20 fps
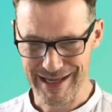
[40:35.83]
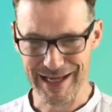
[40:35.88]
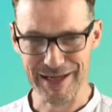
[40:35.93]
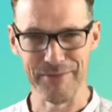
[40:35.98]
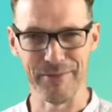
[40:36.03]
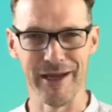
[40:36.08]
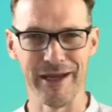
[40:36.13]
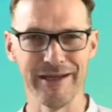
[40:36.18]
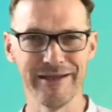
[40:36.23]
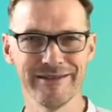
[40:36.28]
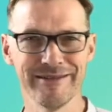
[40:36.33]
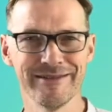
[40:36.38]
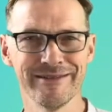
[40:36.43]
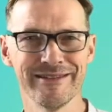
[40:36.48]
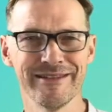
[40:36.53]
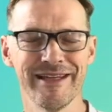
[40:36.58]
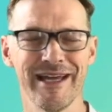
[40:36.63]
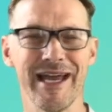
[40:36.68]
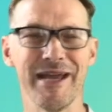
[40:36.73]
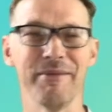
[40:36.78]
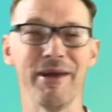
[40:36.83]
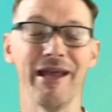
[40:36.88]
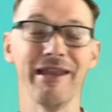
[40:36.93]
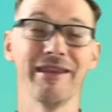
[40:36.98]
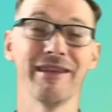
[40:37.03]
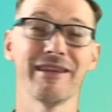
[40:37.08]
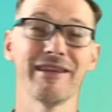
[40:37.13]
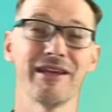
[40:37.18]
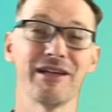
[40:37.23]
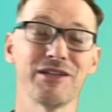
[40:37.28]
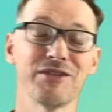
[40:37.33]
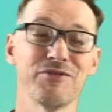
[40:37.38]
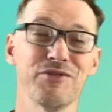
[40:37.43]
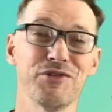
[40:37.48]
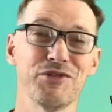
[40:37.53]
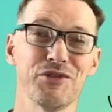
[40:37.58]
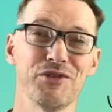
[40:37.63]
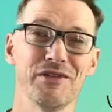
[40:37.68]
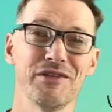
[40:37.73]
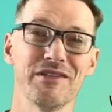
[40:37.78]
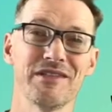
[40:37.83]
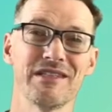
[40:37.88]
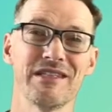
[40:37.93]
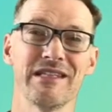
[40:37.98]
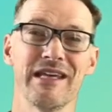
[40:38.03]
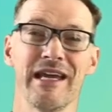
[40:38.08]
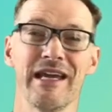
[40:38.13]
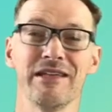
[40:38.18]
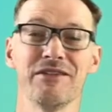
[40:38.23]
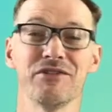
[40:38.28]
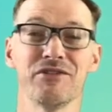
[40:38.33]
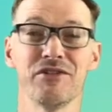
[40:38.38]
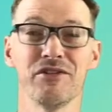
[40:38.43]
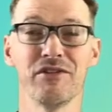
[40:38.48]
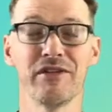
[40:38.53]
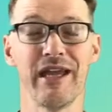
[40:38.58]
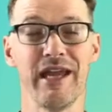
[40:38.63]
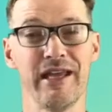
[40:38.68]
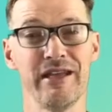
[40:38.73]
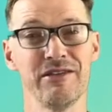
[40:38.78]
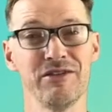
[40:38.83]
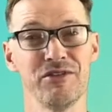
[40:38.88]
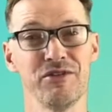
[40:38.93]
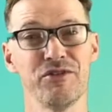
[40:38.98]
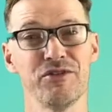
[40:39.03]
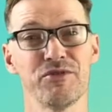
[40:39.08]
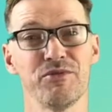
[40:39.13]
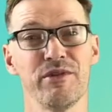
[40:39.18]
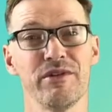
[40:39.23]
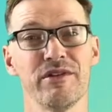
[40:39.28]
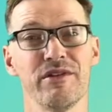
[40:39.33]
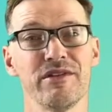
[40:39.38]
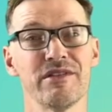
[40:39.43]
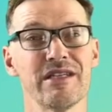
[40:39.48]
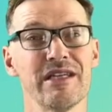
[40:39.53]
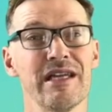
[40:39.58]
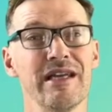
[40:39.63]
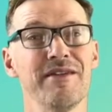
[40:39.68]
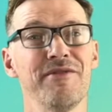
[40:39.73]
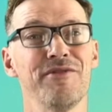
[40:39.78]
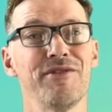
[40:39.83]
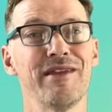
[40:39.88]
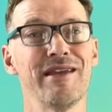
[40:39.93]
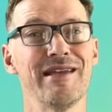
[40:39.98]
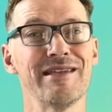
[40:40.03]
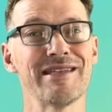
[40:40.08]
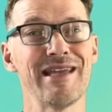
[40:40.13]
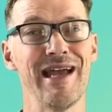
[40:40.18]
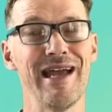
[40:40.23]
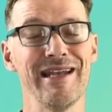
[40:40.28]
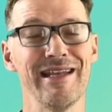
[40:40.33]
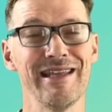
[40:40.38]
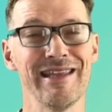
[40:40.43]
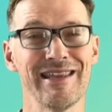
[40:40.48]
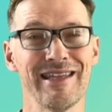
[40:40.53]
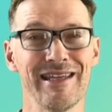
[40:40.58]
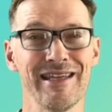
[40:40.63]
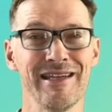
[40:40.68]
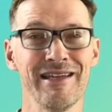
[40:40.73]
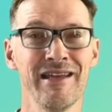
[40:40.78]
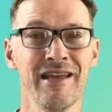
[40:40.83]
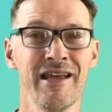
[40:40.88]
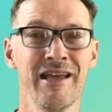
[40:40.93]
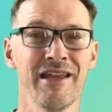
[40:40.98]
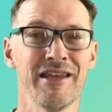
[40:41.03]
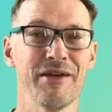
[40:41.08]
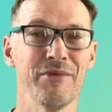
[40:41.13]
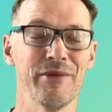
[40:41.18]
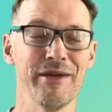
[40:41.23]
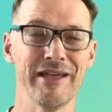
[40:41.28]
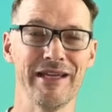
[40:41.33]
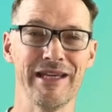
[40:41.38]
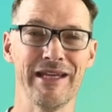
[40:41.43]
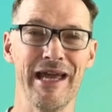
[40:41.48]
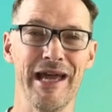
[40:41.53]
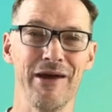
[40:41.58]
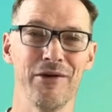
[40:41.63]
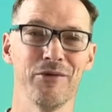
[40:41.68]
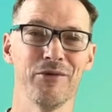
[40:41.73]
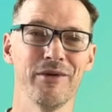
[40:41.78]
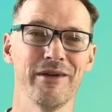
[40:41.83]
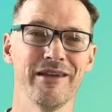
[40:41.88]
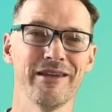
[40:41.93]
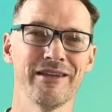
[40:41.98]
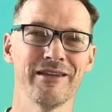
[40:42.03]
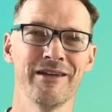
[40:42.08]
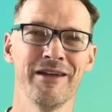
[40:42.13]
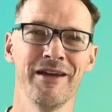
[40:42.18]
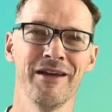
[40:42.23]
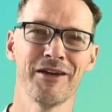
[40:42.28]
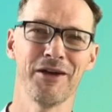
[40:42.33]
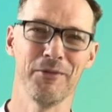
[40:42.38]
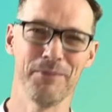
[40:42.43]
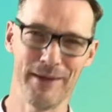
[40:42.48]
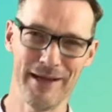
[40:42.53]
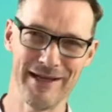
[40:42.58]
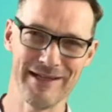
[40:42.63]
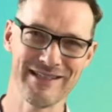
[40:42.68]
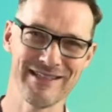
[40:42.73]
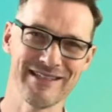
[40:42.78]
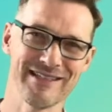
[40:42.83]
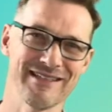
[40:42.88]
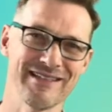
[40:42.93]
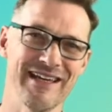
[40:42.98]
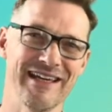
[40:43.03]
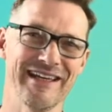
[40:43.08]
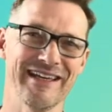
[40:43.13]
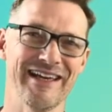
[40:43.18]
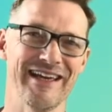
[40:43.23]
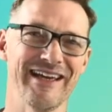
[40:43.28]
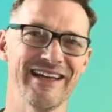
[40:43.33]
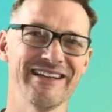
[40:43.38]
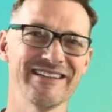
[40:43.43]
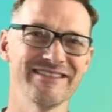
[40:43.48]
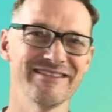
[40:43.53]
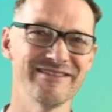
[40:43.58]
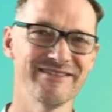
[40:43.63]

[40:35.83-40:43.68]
Amen. Amen. Thanks for joining us today. Do get in touch with us if there's anything that we can help with. God bless. Take care.